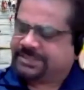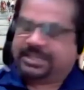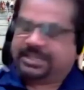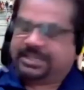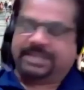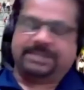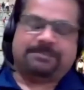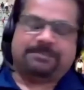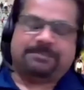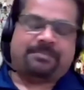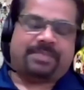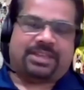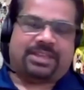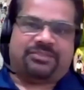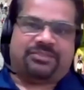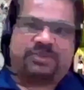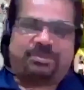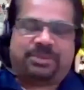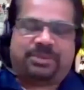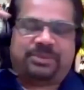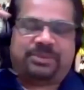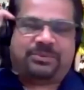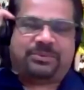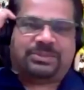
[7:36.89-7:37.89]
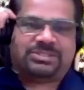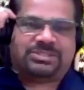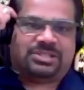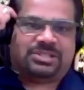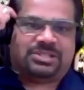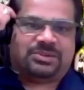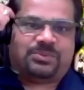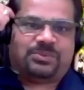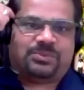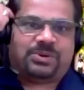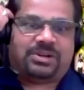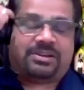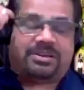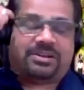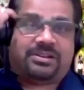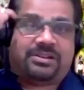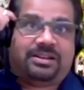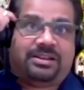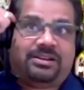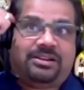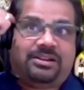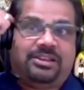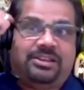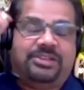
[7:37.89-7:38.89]
right? Everybody wants to know what
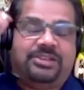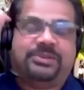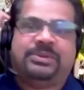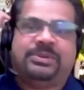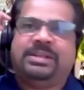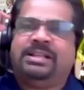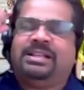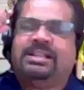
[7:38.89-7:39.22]
triggered you.